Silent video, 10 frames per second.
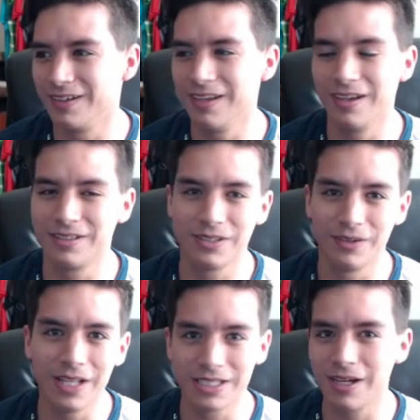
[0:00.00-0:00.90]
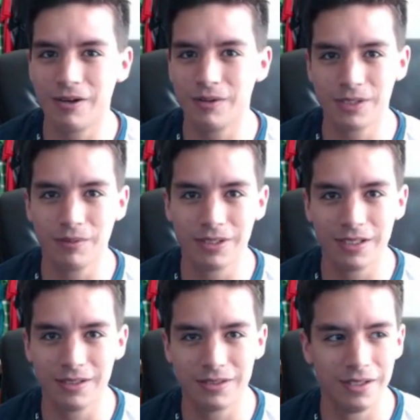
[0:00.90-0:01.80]
yeah, so that's how I was able to
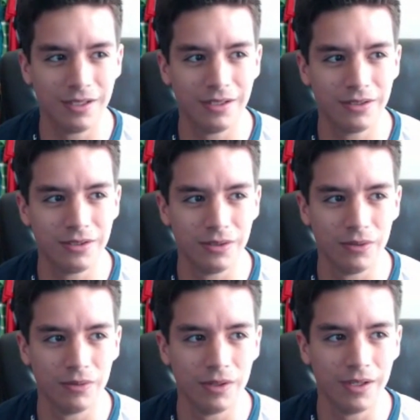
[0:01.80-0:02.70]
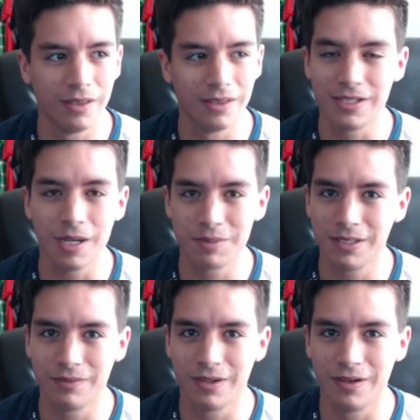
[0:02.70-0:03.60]
get into the top
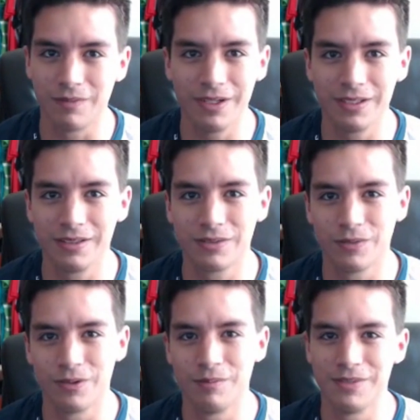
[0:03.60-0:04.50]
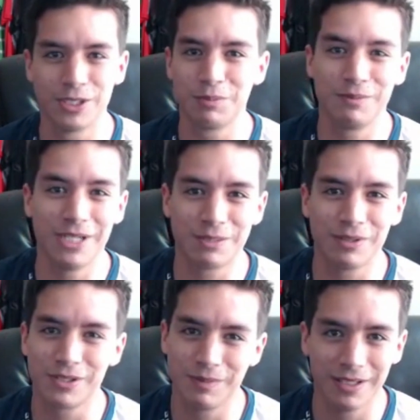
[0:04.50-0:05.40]
10 rankings for Super Smash
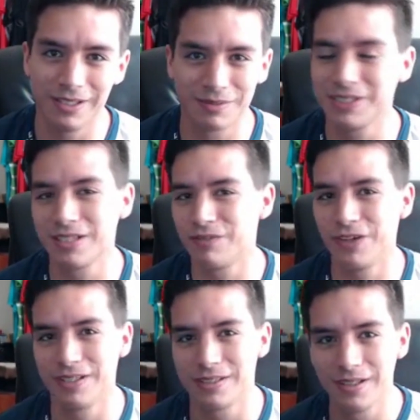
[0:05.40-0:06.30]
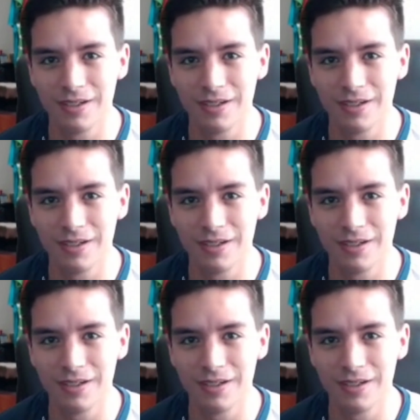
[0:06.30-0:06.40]
Bros. Melee. It's because of the fans.